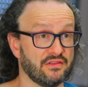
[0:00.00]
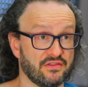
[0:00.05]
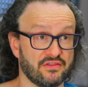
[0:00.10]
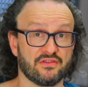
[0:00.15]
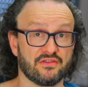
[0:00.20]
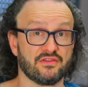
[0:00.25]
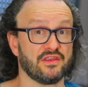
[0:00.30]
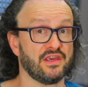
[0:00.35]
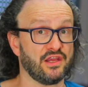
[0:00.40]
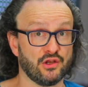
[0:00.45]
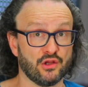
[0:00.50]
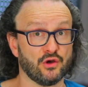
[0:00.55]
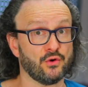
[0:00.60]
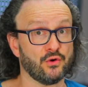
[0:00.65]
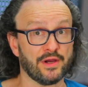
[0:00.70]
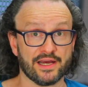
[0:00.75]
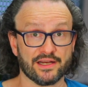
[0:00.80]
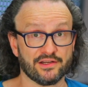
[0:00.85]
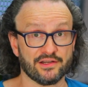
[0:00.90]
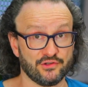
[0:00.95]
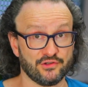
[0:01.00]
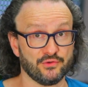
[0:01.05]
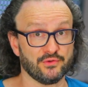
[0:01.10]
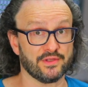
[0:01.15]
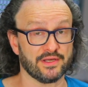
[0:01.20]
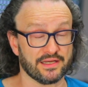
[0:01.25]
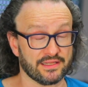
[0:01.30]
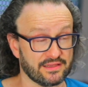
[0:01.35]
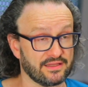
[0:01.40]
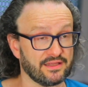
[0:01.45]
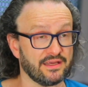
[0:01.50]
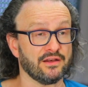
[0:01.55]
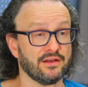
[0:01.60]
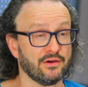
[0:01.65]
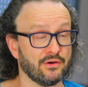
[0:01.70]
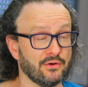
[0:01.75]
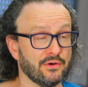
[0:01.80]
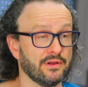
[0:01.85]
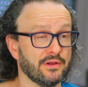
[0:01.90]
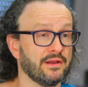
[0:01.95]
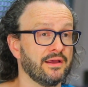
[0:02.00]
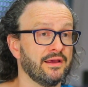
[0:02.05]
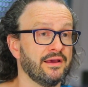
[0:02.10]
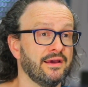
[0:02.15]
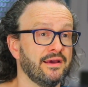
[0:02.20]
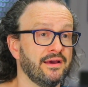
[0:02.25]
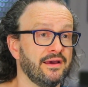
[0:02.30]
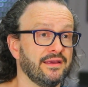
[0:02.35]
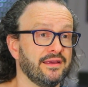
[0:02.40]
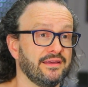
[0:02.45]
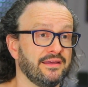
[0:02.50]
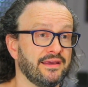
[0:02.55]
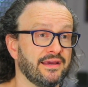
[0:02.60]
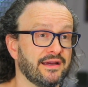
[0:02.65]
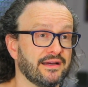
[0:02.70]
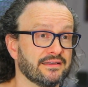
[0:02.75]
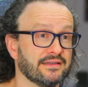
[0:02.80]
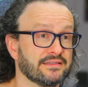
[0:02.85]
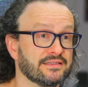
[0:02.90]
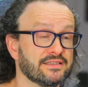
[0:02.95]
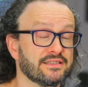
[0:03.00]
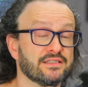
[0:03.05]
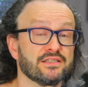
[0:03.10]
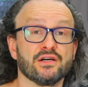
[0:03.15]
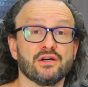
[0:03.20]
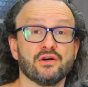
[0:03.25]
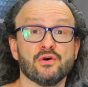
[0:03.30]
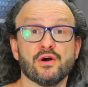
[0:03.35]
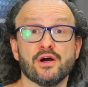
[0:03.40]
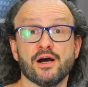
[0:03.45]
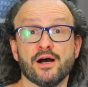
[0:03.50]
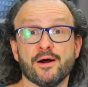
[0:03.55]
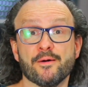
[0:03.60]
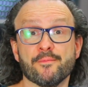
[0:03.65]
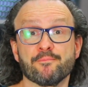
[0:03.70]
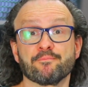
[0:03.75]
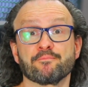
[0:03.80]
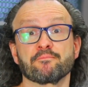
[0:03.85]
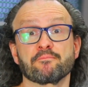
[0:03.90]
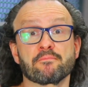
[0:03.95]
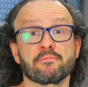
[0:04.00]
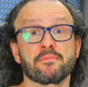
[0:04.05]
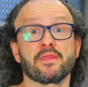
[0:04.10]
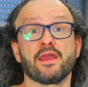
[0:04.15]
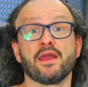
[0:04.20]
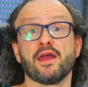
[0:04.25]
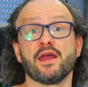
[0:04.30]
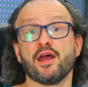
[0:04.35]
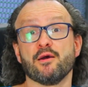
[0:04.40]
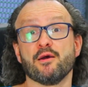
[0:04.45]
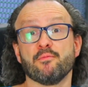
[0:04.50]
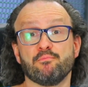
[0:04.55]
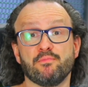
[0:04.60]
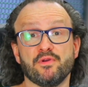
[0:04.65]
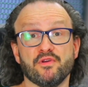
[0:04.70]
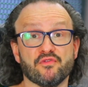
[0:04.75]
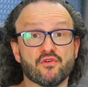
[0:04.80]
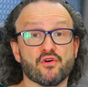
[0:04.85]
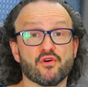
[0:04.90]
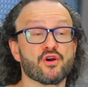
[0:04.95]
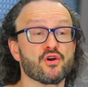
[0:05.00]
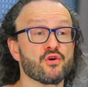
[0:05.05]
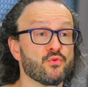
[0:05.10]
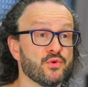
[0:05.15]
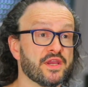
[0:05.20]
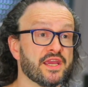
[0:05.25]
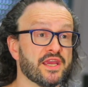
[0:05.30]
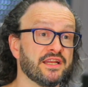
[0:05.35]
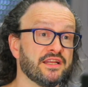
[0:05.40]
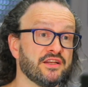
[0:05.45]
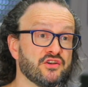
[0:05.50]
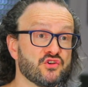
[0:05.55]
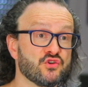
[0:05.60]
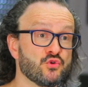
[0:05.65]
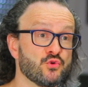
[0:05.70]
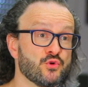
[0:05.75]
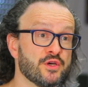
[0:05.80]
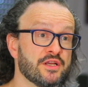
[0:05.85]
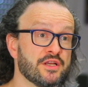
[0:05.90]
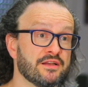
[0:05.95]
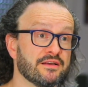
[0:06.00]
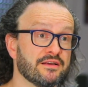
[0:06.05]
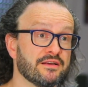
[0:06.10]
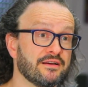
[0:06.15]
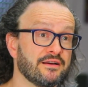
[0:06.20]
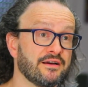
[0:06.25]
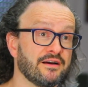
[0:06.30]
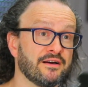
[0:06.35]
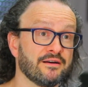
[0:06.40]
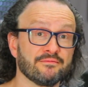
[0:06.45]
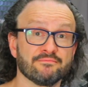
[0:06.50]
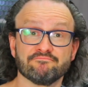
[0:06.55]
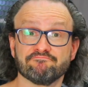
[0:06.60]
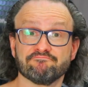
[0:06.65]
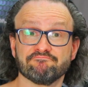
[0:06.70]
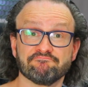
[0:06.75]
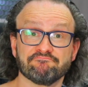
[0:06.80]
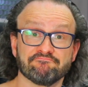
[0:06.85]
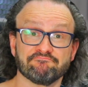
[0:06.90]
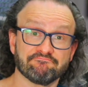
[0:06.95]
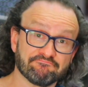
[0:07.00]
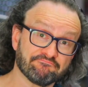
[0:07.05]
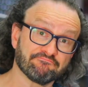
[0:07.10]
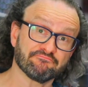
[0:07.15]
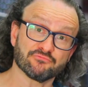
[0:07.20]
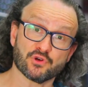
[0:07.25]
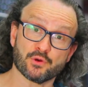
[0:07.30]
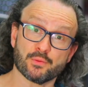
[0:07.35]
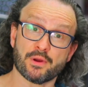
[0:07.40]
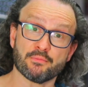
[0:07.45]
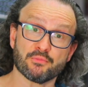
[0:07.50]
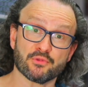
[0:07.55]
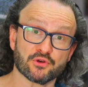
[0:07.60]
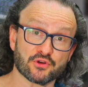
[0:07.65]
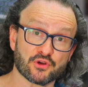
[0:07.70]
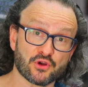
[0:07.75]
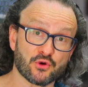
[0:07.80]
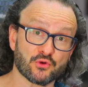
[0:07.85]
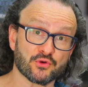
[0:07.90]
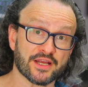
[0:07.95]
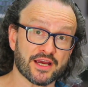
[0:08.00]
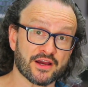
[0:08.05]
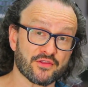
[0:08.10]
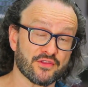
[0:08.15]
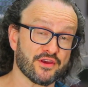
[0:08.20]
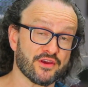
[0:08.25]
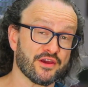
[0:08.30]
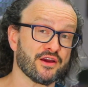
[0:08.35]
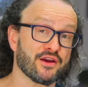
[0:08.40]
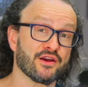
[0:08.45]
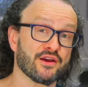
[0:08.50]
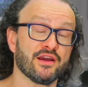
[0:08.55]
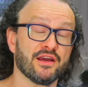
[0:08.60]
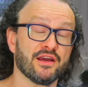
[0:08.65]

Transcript: they know how to do that. They know it. Yeah. So before we get into it, remember to go down there,